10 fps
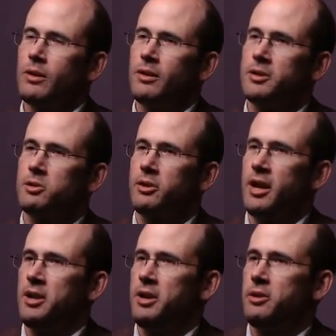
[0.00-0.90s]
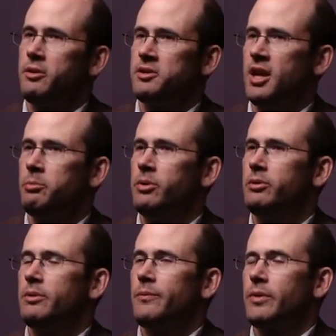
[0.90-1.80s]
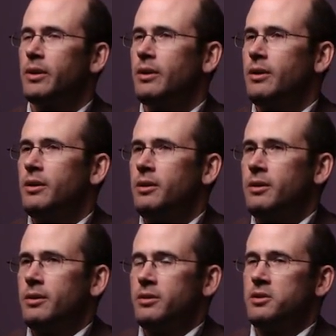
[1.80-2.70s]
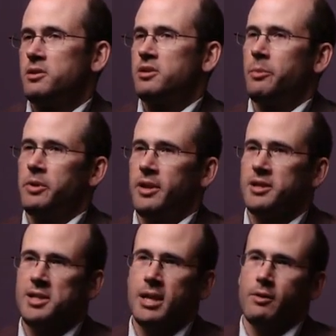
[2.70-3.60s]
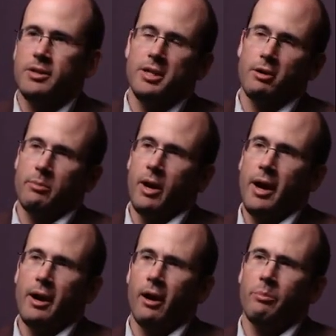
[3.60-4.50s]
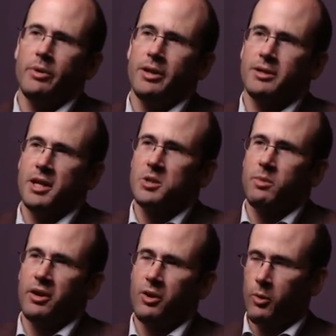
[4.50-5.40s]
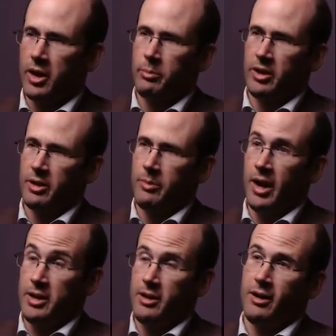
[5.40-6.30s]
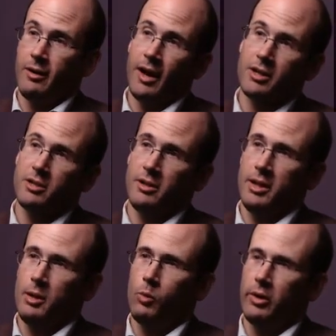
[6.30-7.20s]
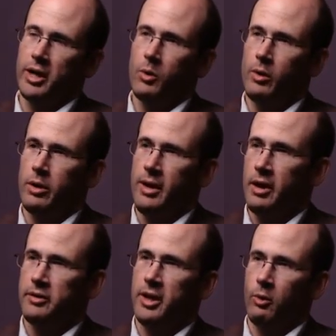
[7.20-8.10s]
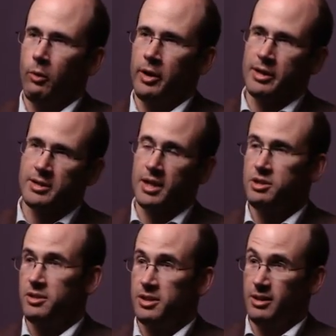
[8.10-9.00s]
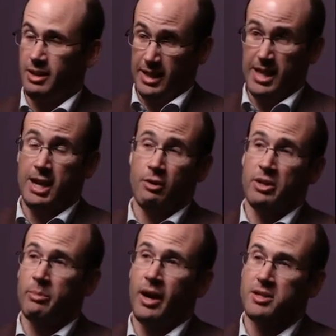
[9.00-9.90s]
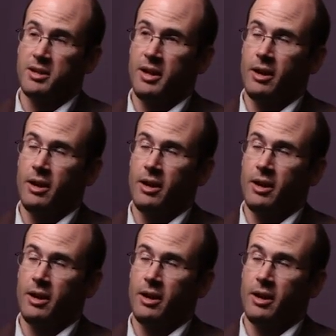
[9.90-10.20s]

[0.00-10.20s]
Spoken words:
Let's look at another example. This is something that's near and dear to my heart because I spend quite a bit of my year actually working with healthcare organizations here in the Boston